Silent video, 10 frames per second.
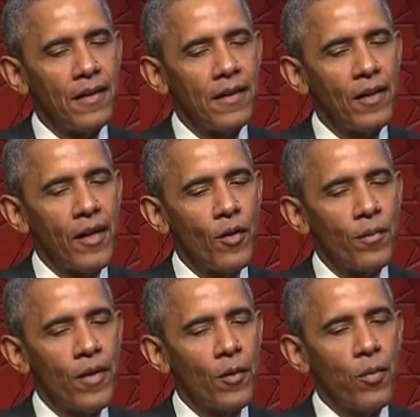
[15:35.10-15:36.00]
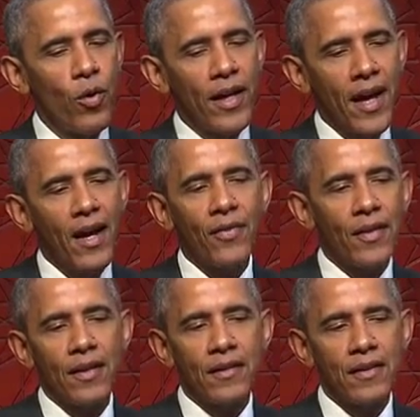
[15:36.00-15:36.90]
they were pointing out
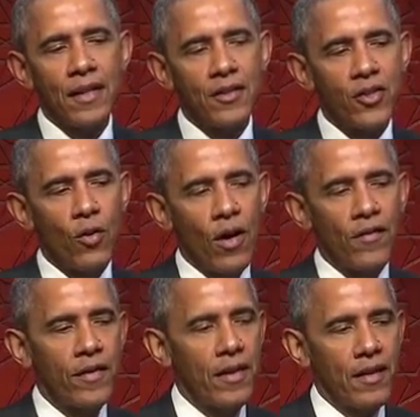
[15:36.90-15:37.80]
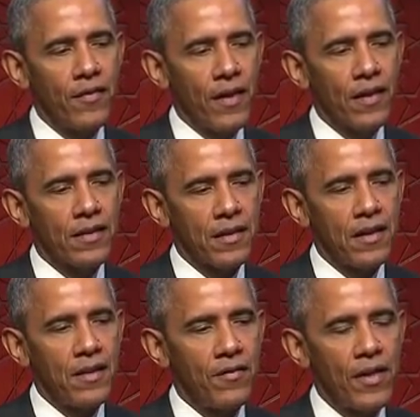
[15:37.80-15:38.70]
that so often they felt
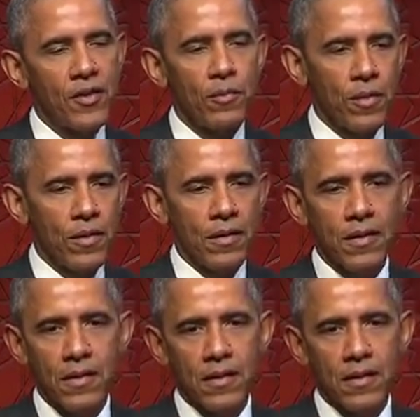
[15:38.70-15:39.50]
invisible,